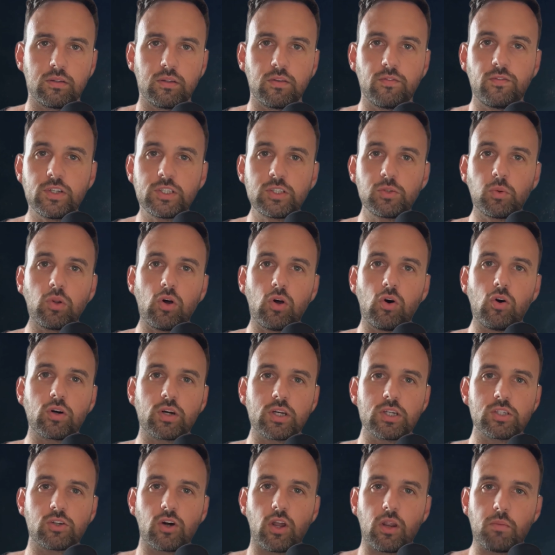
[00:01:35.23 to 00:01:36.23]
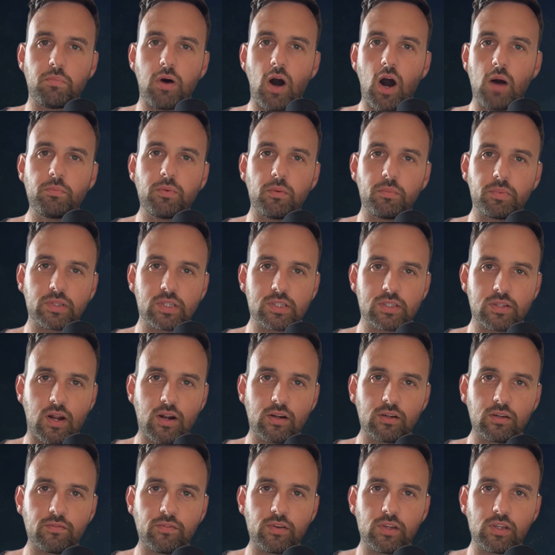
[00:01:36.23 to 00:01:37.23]
The visual hook is going to pop up at the start
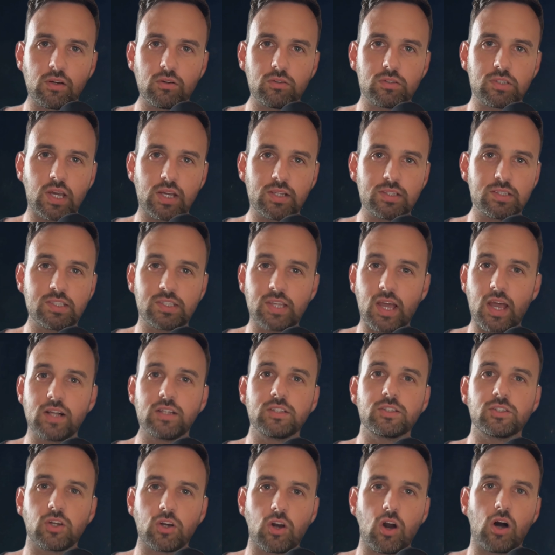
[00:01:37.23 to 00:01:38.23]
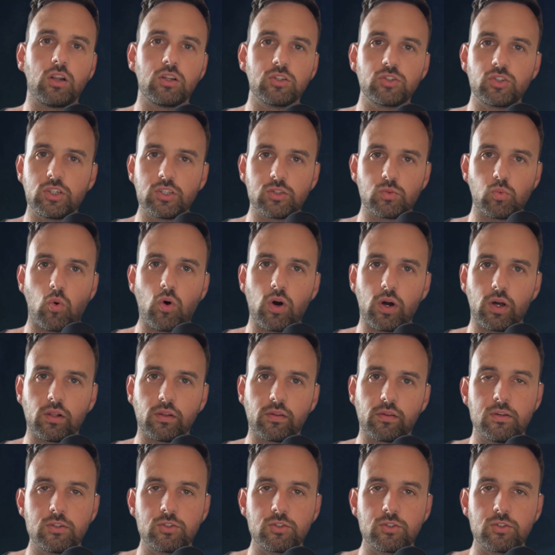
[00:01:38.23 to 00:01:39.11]
of the video saying sales psychology is wild.